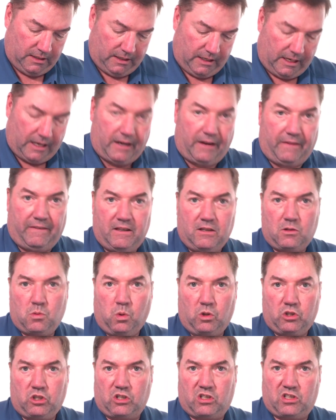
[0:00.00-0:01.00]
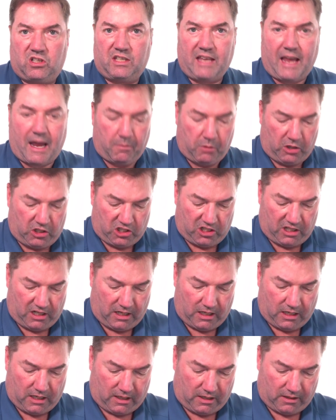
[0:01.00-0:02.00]
and then this will just sandwich
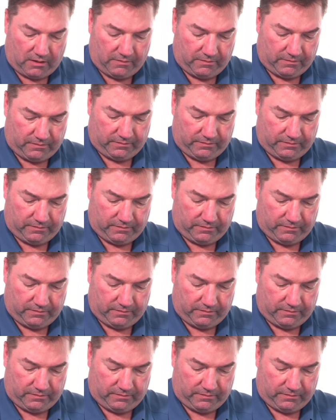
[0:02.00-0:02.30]
in.